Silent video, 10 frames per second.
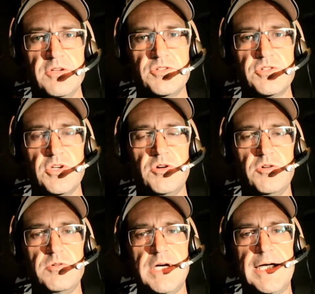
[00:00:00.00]

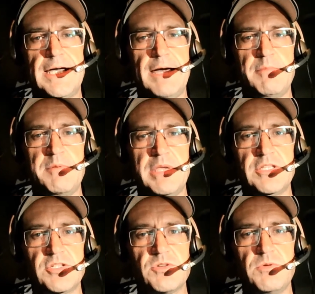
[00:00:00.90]
So I'm going to
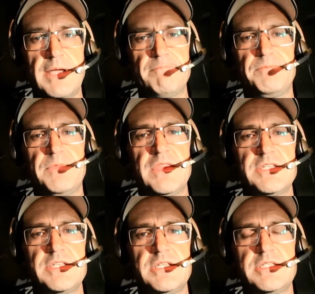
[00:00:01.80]
make this quick.
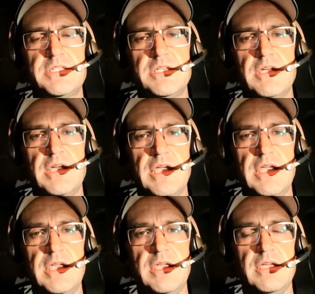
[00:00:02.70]
This is
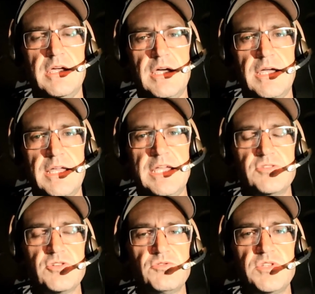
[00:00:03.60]
a
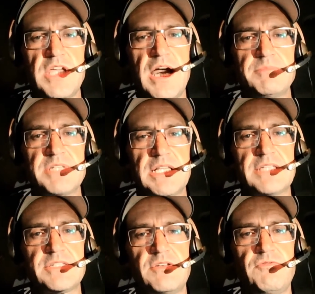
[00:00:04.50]
intro to the object
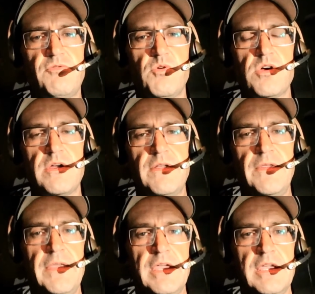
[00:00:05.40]
lesson for
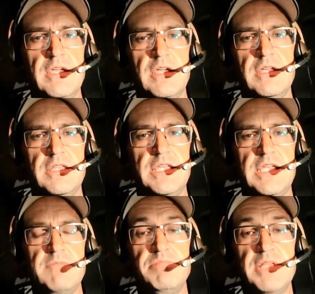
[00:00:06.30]

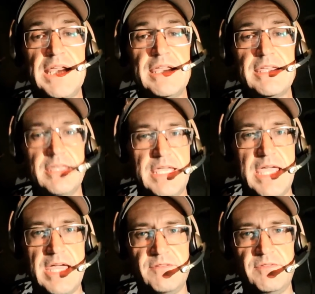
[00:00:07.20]
the blank
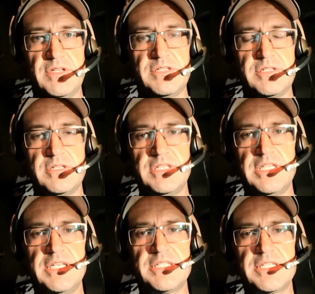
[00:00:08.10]
canvas,
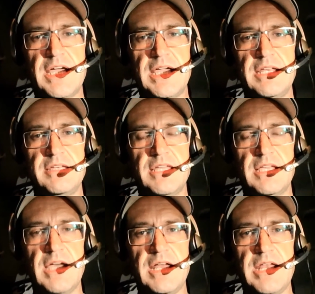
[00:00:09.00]
the design
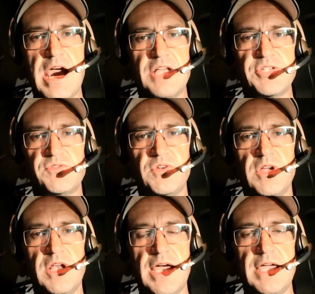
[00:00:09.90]
that God has for
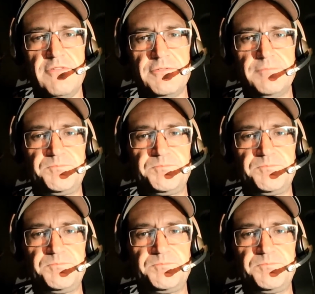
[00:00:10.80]
your life.